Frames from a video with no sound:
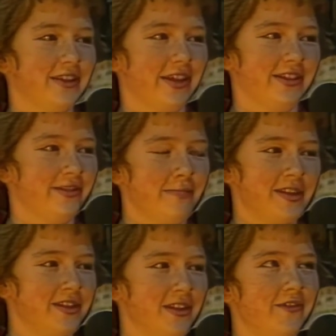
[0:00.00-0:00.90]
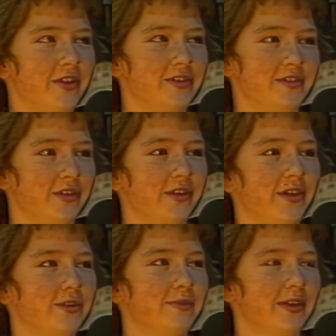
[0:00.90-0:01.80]
I missed it the first few
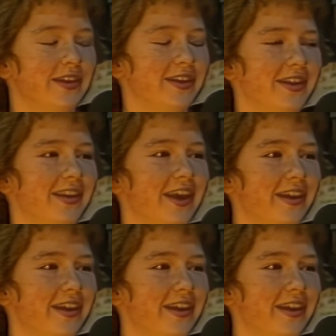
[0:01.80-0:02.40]
goes, but I did it in the end.